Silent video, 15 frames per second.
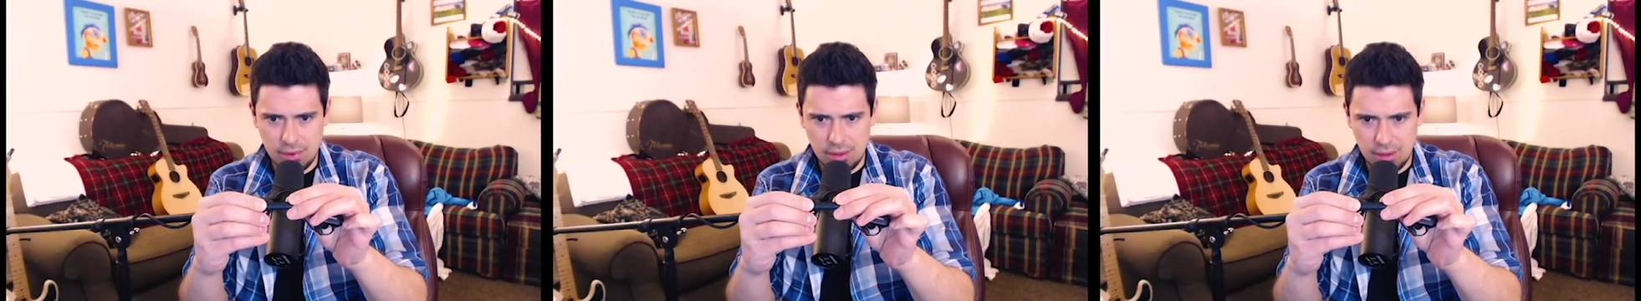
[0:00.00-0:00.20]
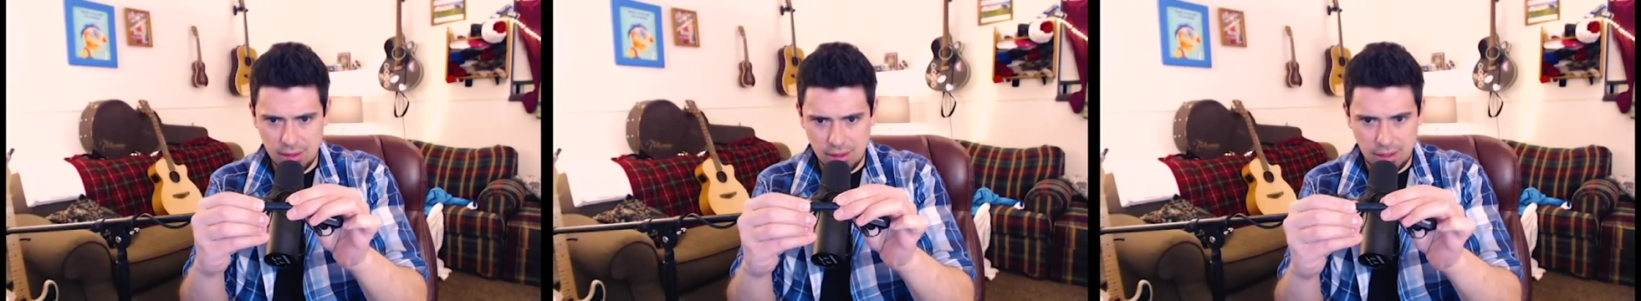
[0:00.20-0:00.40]

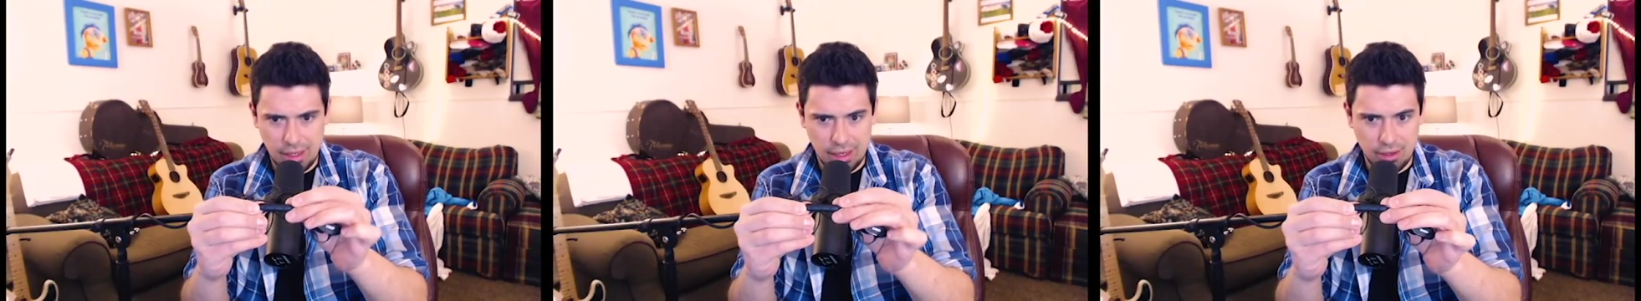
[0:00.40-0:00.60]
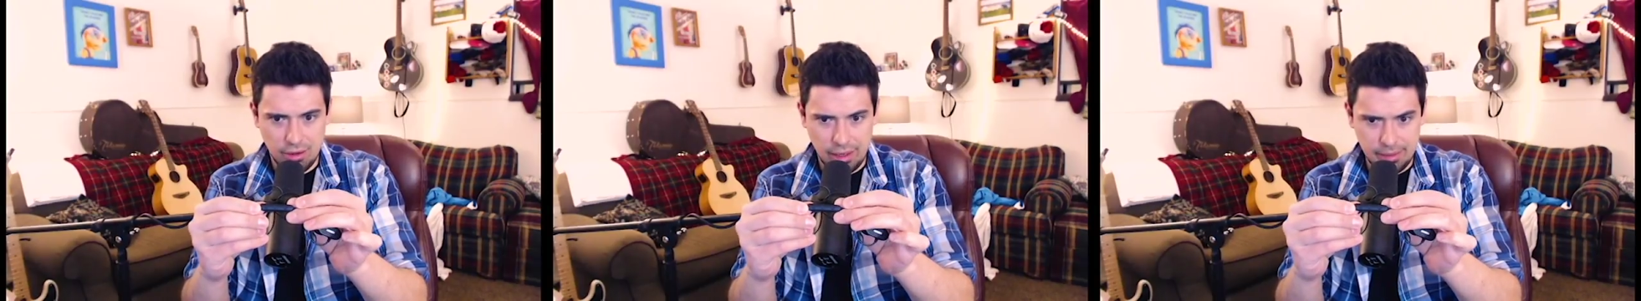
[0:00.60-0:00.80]

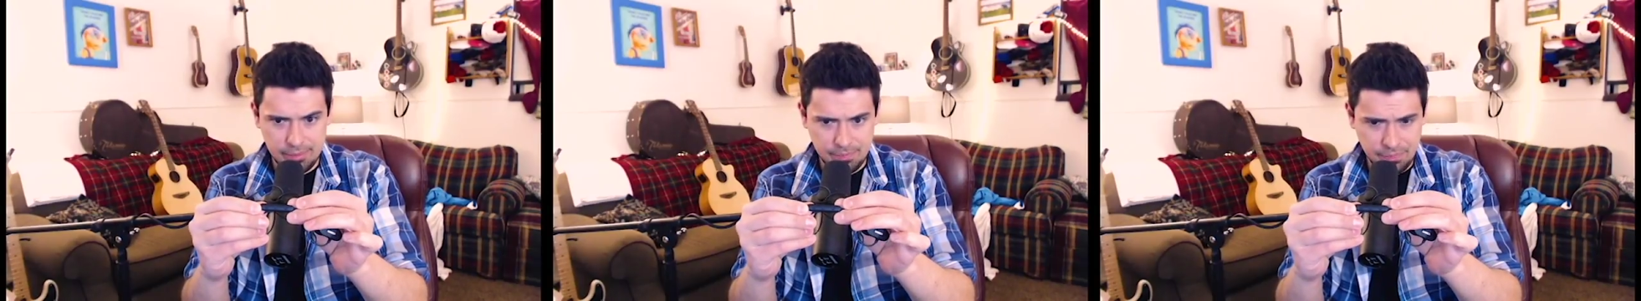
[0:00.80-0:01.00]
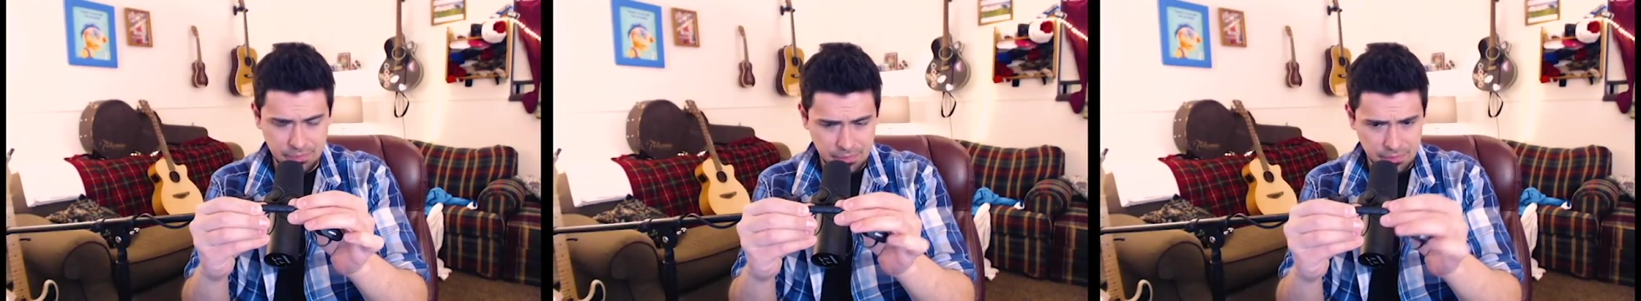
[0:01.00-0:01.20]
not great.
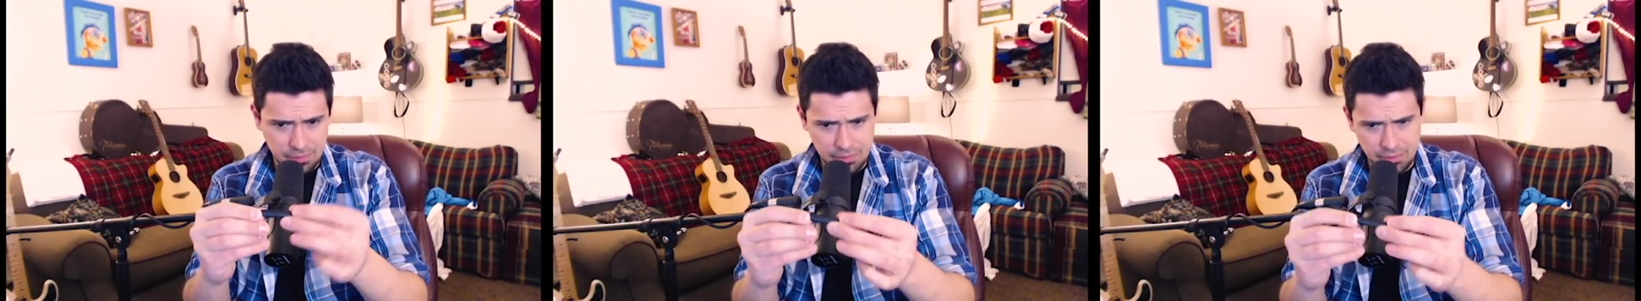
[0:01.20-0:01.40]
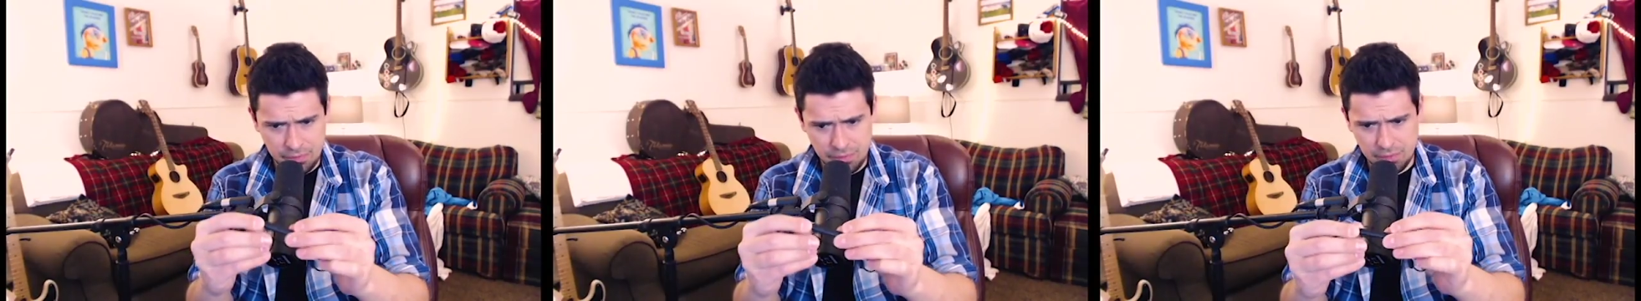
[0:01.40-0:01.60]

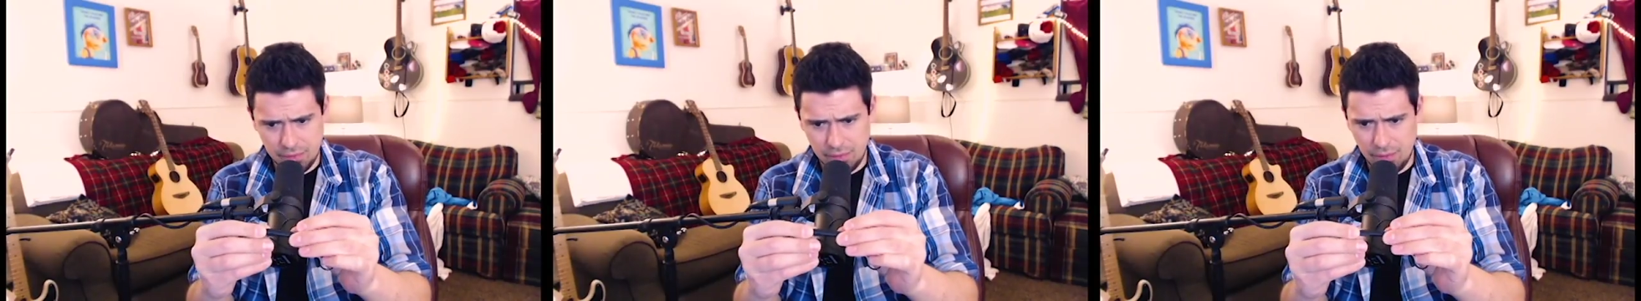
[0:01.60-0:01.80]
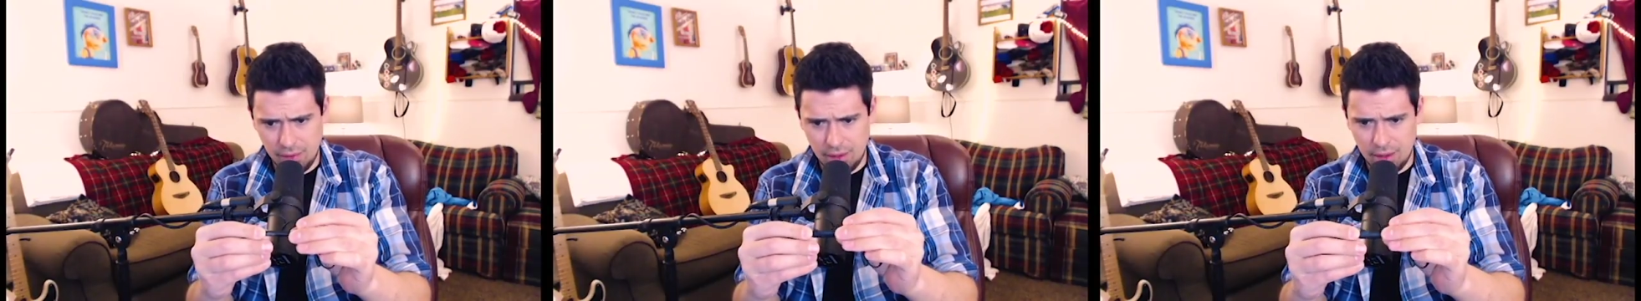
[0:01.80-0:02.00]

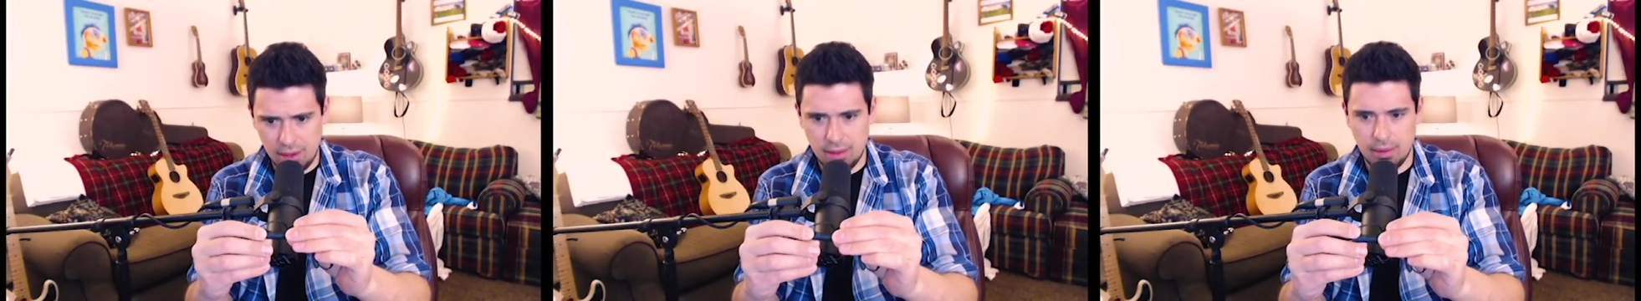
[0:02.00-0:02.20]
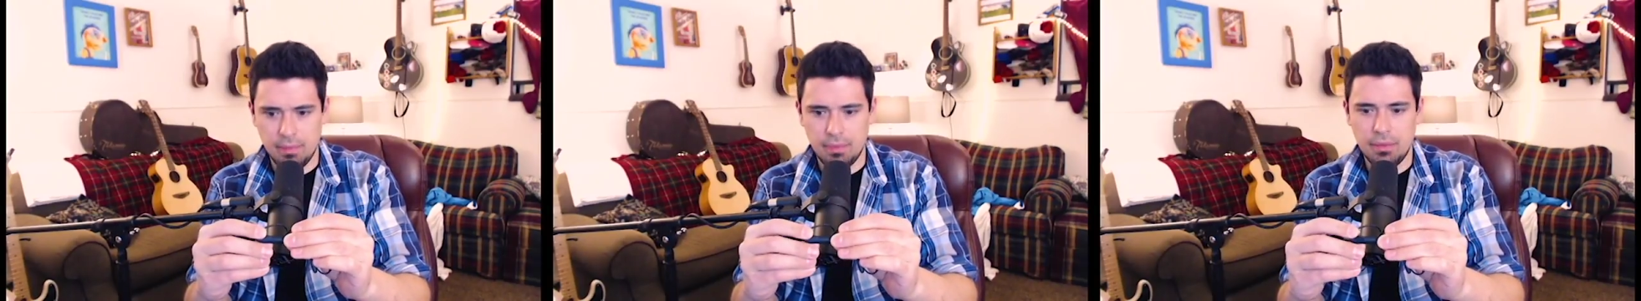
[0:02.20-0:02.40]

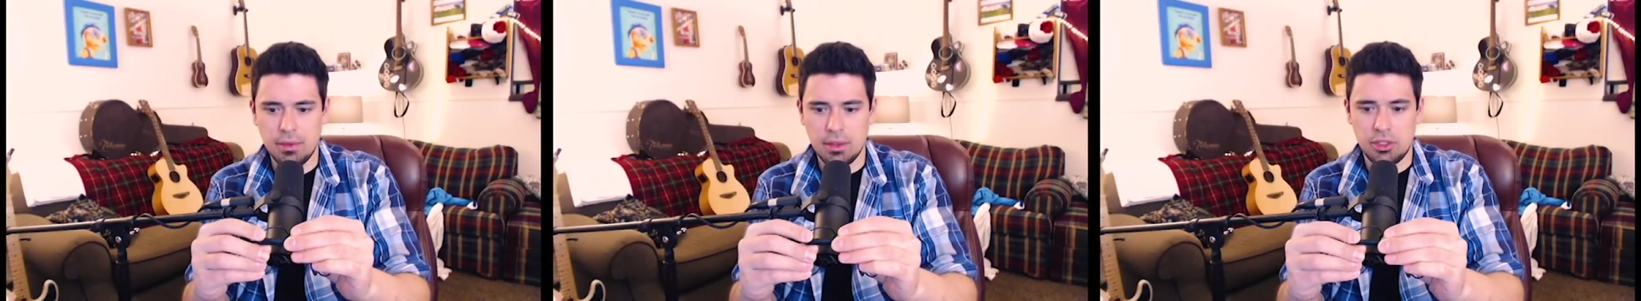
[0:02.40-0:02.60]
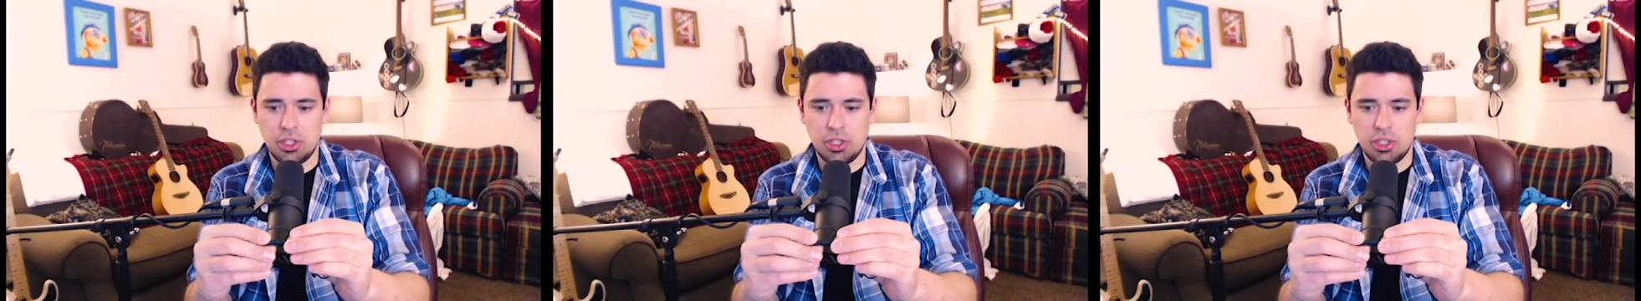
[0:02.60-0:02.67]
The